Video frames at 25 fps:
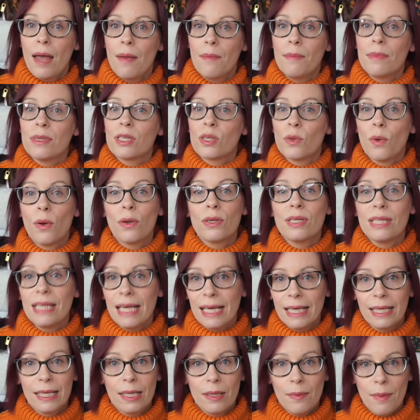So I was
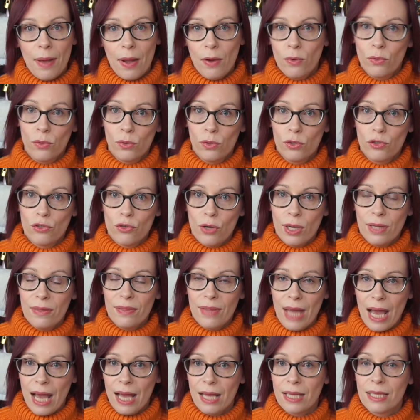thinking about ordering
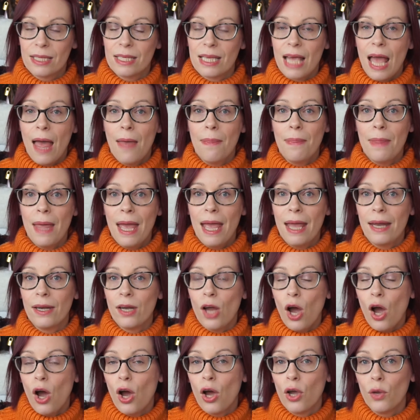that, and
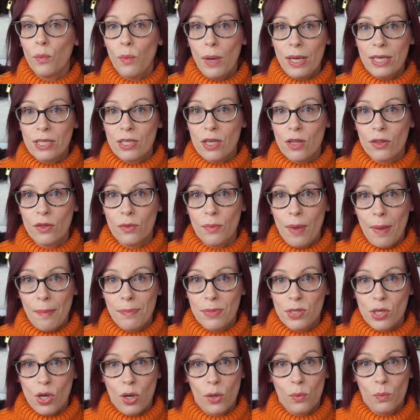then I went on the
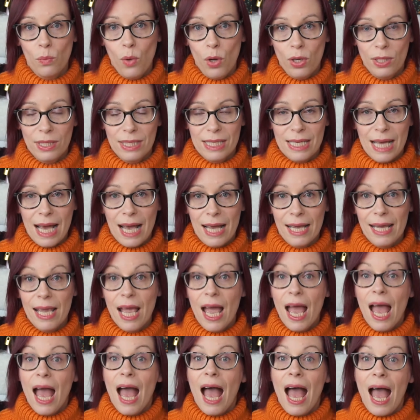website one day
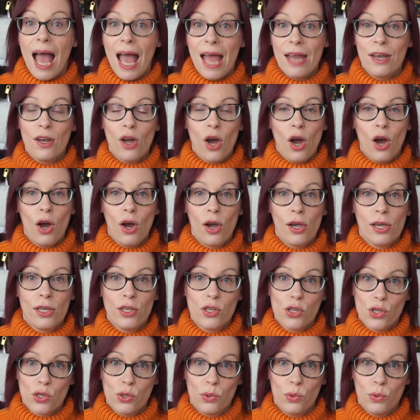and I
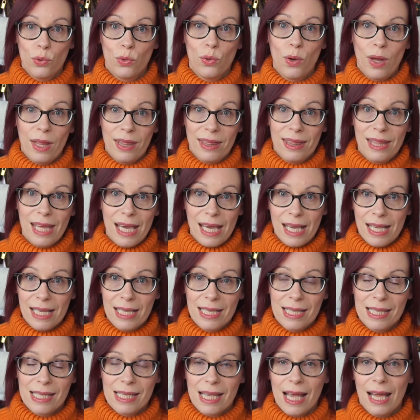saw
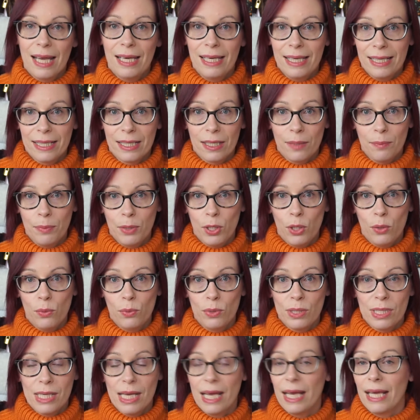this little
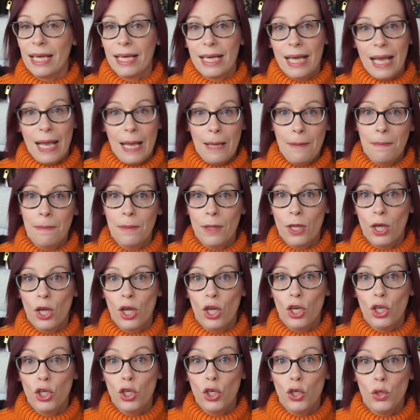beauty in
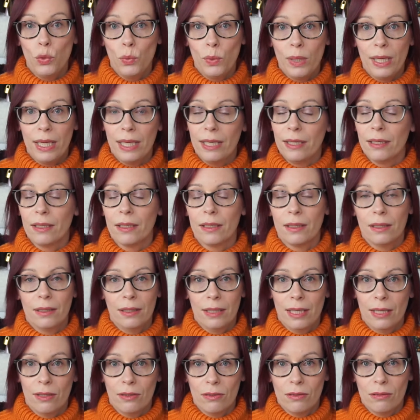the new
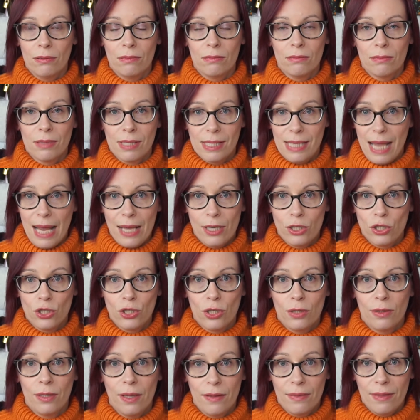little
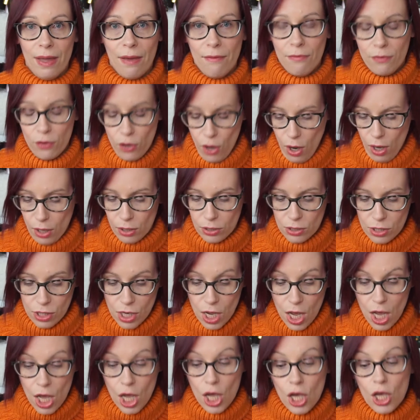section that they've got.
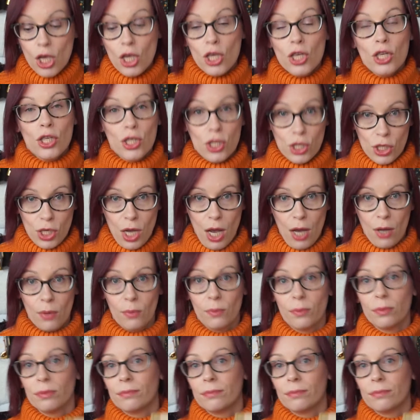So